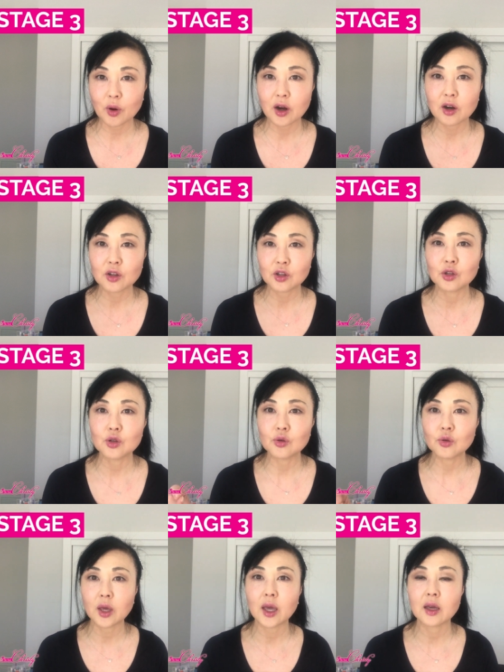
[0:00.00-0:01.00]
where
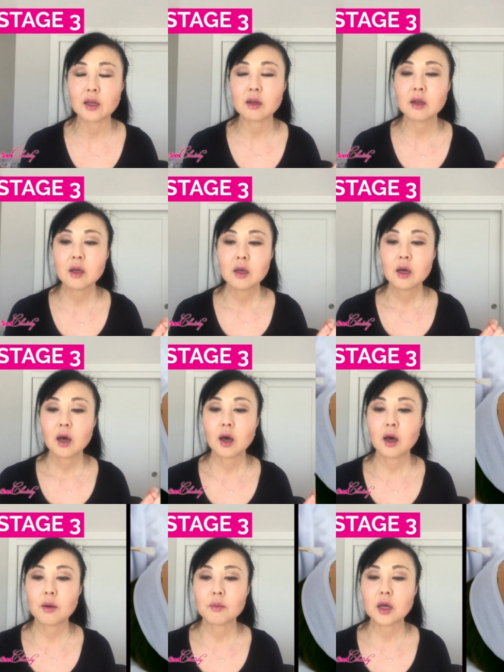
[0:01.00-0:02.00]
you can
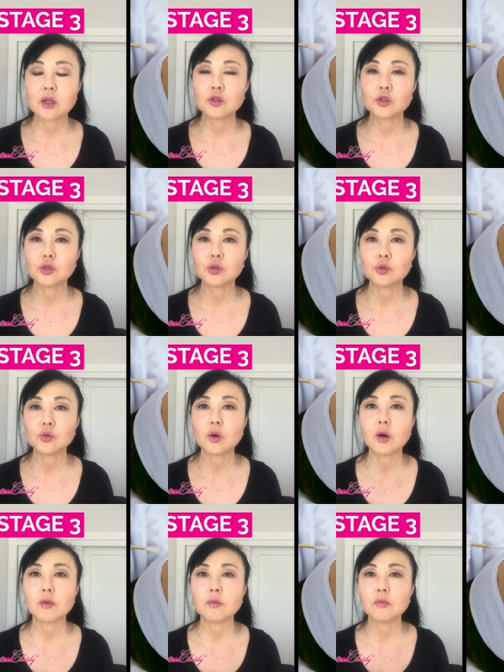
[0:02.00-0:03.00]
um,
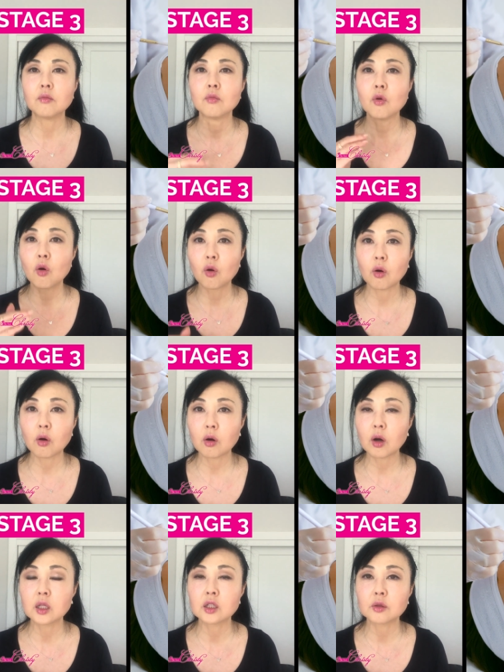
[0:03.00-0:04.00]
do
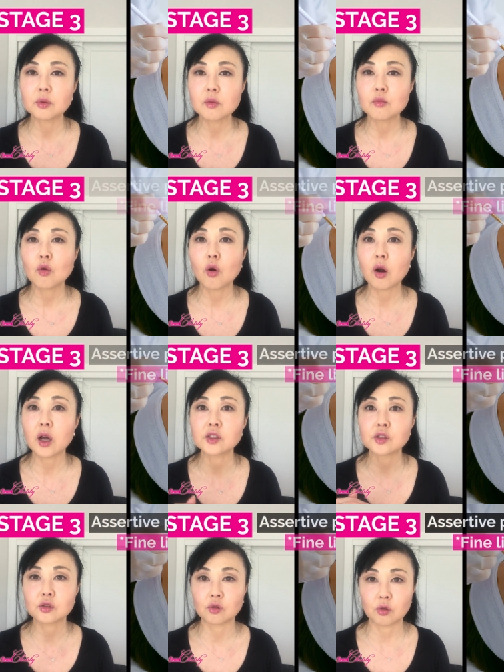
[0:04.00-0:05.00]
more, a little bit more
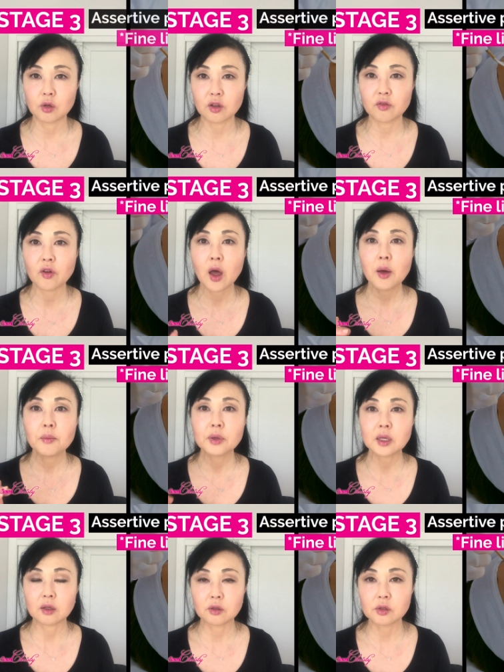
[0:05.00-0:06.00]
assertive
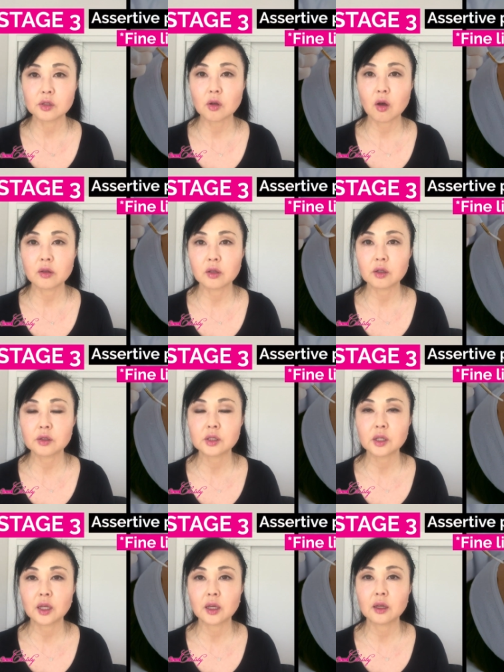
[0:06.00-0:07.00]
peels on their
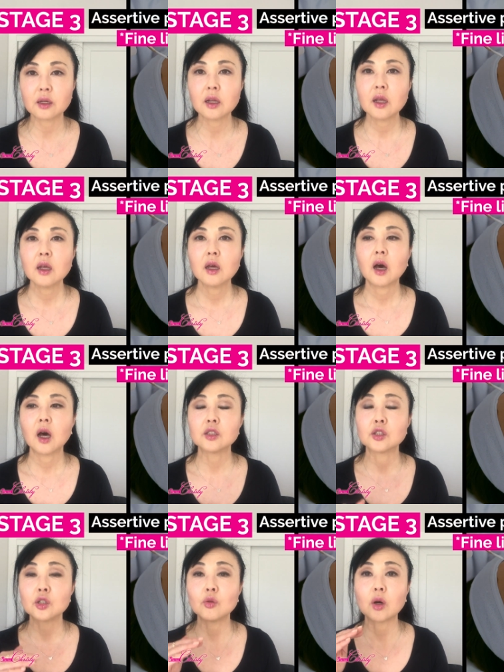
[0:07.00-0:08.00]
skin
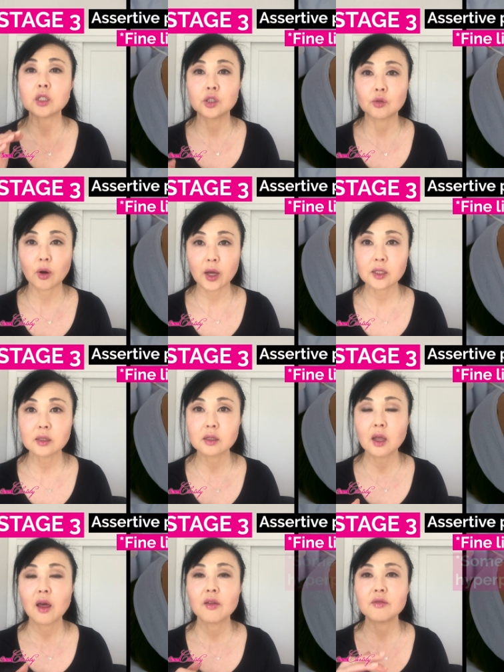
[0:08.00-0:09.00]
uh, to
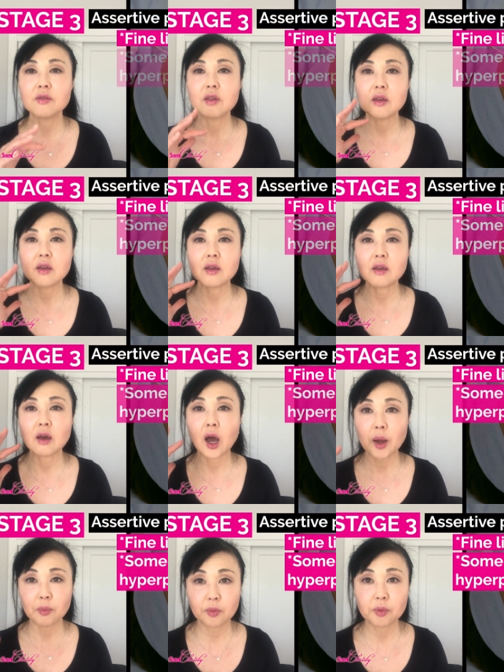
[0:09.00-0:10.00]
address the
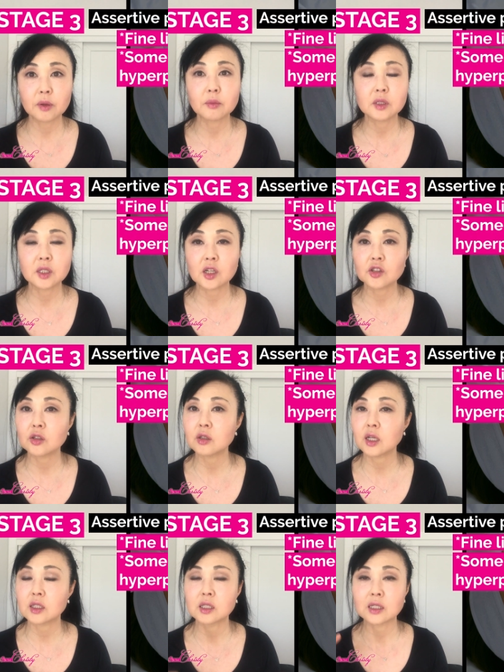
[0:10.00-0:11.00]
hyperpigmentation
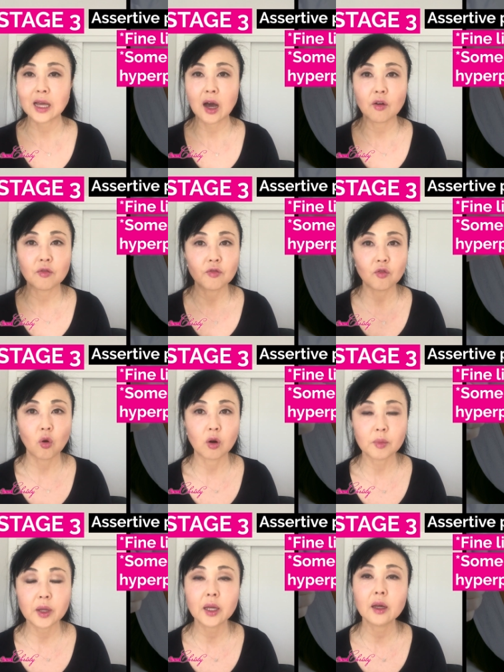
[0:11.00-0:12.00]
that's now
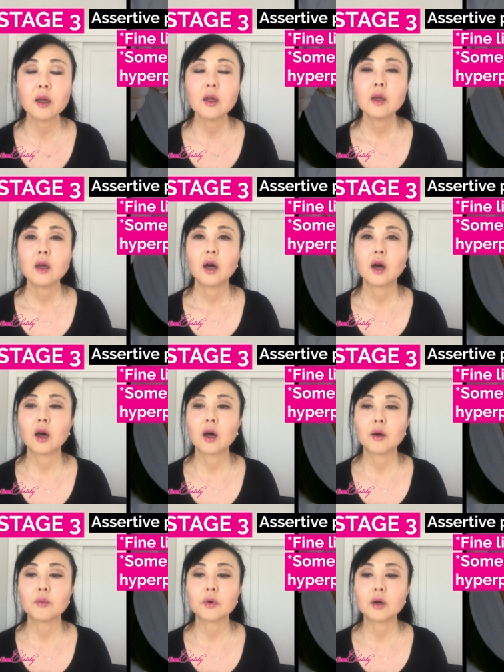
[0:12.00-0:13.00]
forming.
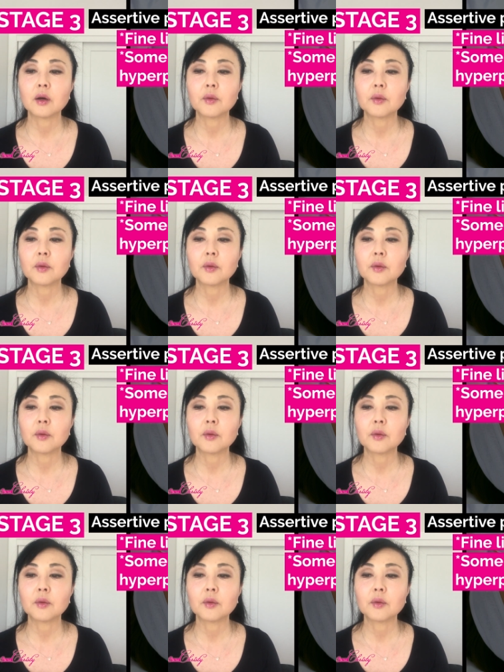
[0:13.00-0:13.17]
Um,